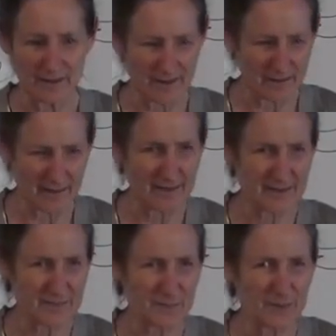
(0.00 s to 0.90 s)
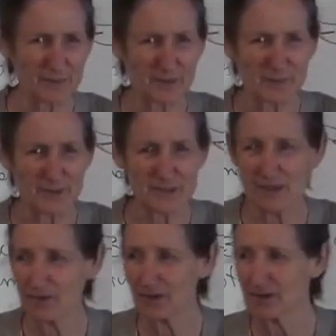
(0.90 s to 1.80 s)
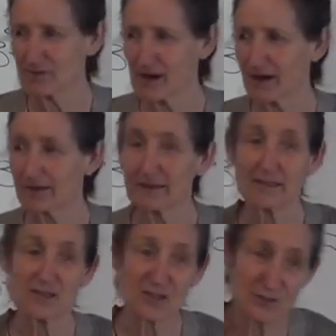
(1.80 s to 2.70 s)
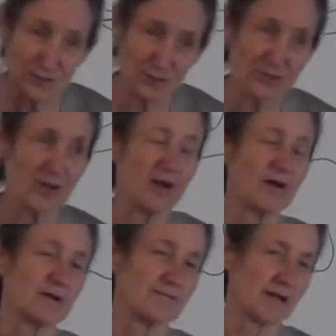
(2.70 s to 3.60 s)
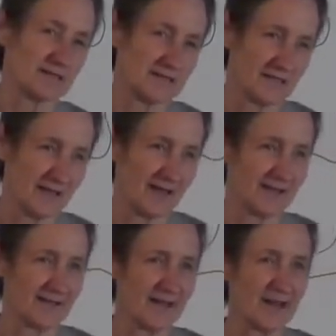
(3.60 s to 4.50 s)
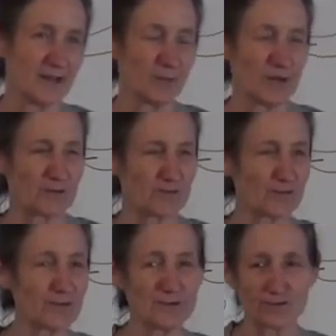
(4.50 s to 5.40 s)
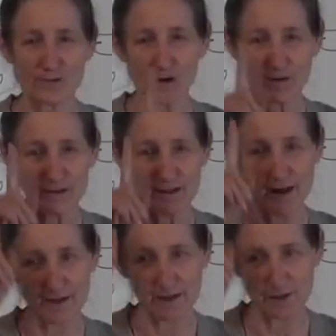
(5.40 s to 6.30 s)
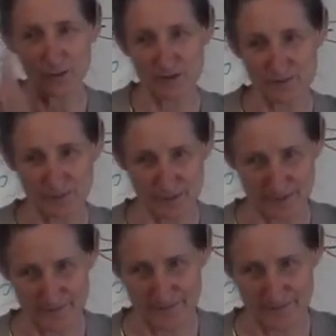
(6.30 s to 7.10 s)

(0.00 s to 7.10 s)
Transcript: and there's building material around, and he stood on a rusty nail and it went through the croc and into his foot.